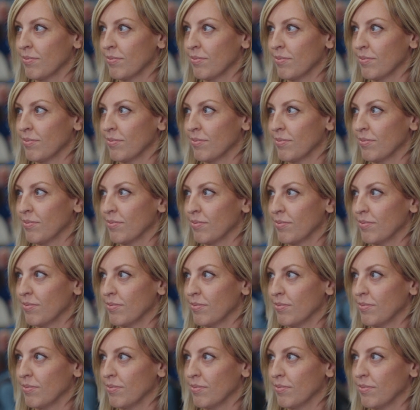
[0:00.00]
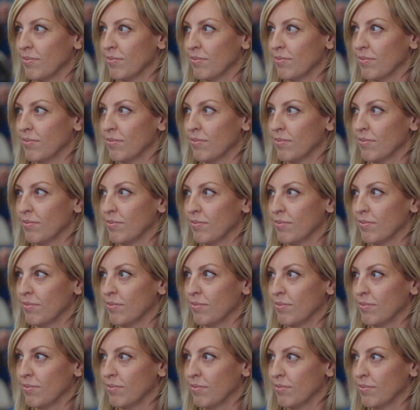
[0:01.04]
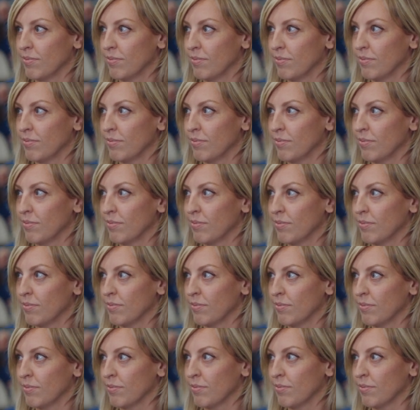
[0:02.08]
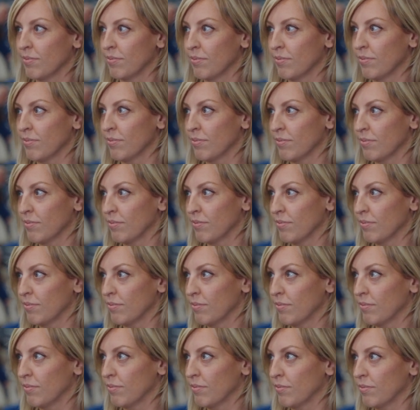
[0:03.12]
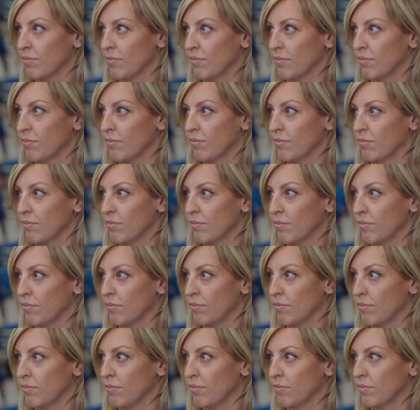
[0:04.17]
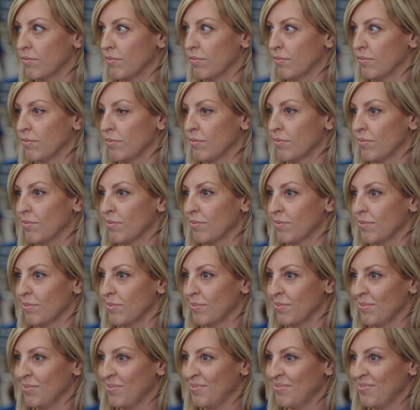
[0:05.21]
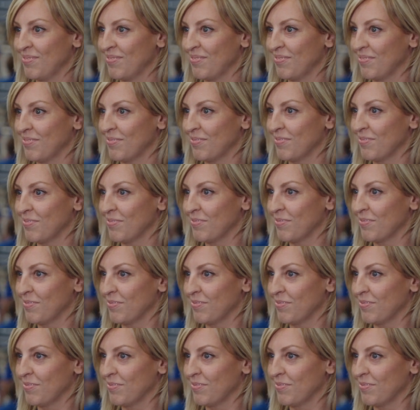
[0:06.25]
(silent)